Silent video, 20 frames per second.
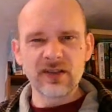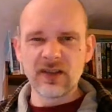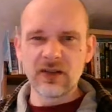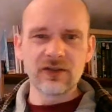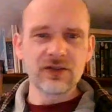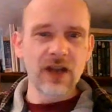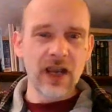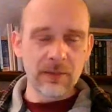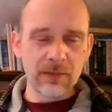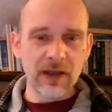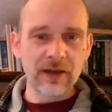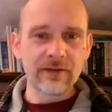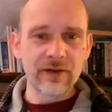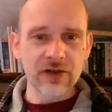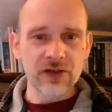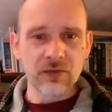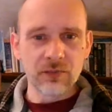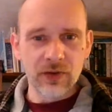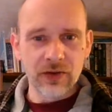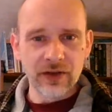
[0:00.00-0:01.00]
trying to be
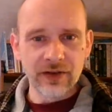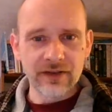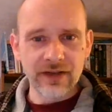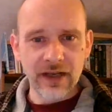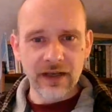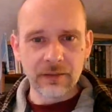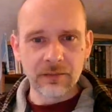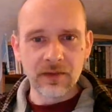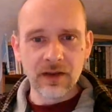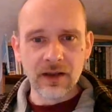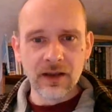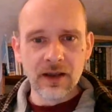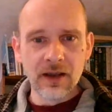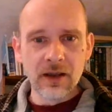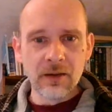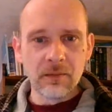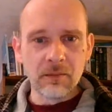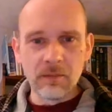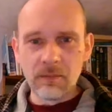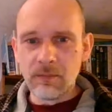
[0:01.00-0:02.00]
efficient with their time.
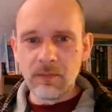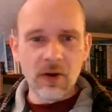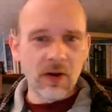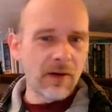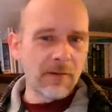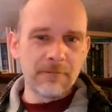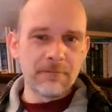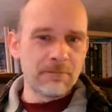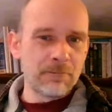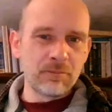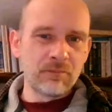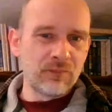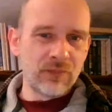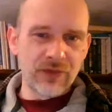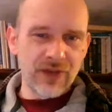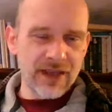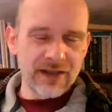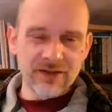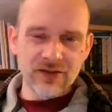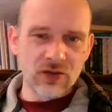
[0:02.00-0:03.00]
But
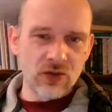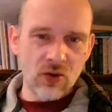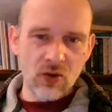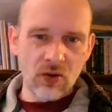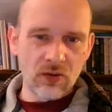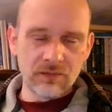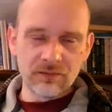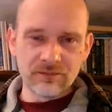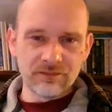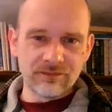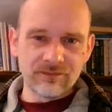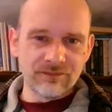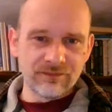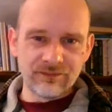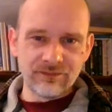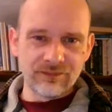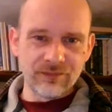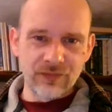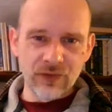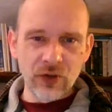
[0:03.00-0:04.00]
it's not,
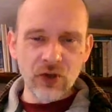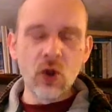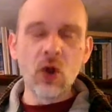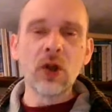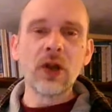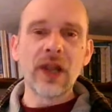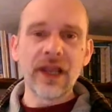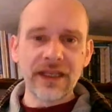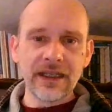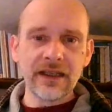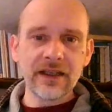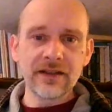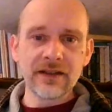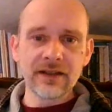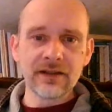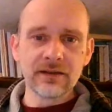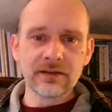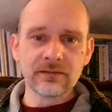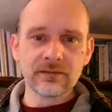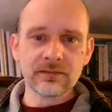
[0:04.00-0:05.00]
they're not
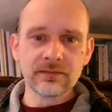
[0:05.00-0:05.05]
liked.